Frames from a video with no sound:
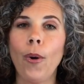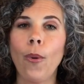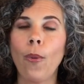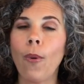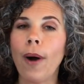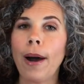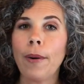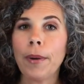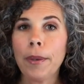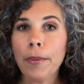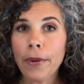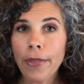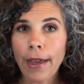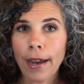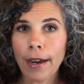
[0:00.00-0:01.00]
While we
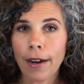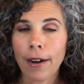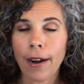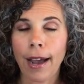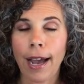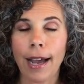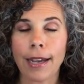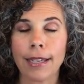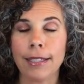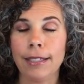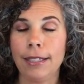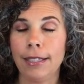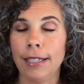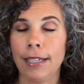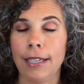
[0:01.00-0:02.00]
were there, I could
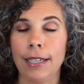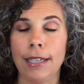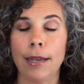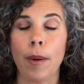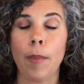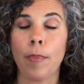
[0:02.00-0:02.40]
see